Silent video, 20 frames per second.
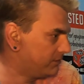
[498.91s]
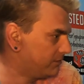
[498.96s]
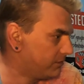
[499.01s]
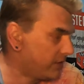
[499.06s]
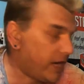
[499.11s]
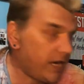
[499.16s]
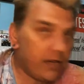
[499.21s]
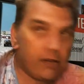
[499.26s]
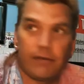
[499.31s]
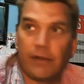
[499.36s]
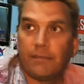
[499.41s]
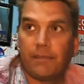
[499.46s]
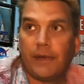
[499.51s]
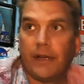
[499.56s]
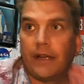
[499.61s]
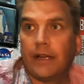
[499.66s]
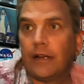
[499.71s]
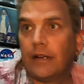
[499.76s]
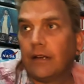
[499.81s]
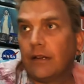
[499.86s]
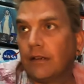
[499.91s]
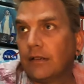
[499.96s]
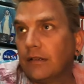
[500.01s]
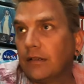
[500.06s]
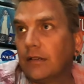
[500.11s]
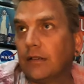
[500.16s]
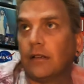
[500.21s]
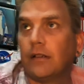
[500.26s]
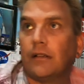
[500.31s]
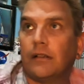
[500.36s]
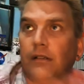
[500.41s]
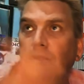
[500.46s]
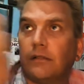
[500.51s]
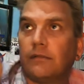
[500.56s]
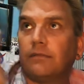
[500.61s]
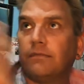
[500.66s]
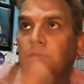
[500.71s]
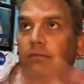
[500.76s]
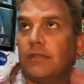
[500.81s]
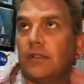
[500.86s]
Radio repair,
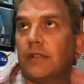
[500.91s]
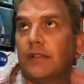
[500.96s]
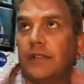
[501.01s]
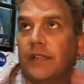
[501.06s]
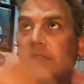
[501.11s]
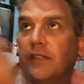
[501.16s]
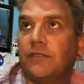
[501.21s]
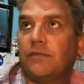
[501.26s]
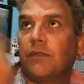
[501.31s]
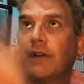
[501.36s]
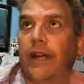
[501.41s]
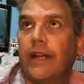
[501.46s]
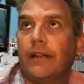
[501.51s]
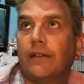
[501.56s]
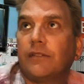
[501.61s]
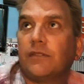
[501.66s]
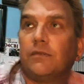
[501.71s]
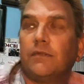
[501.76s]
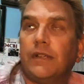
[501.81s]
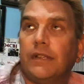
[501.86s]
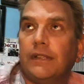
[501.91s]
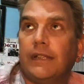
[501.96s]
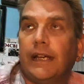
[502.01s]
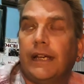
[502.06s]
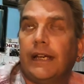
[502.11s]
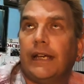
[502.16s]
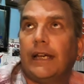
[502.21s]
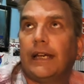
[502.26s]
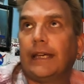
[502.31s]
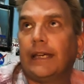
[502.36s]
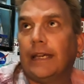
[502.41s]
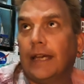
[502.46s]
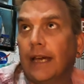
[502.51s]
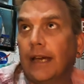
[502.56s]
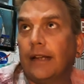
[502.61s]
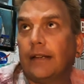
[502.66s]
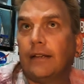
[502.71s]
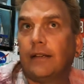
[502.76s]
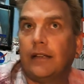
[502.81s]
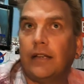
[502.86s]
or one of these radios one day
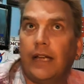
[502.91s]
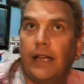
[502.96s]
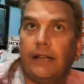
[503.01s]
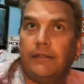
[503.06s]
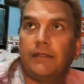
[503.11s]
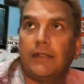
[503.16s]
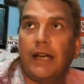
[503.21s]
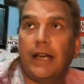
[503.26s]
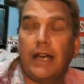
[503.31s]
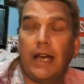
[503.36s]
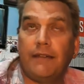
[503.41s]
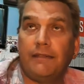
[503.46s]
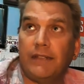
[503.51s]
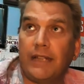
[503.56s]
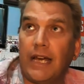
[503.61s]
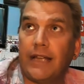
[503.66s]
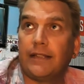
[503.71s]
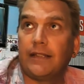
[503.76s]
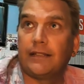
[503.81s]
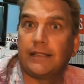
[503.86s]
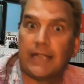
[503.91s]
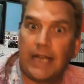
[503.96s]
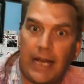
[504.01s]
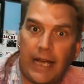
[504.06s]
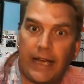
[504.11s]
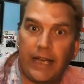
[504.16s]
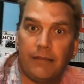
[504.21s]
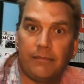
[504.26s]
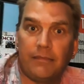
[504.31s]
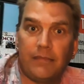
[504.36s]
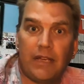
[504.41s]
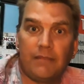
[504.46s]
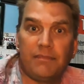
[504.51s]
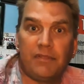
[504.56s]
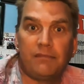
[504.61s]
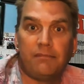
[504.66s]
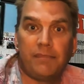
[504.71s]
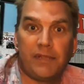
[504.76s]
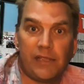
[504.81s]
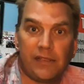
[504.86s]
again. I haven't had the time. I've
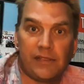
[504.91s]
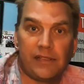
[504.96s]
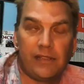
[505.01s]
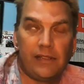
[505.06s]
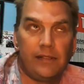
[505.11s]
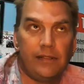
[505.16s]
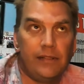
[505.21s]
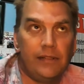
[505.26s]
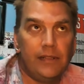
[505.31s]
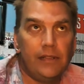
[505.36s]
been busy.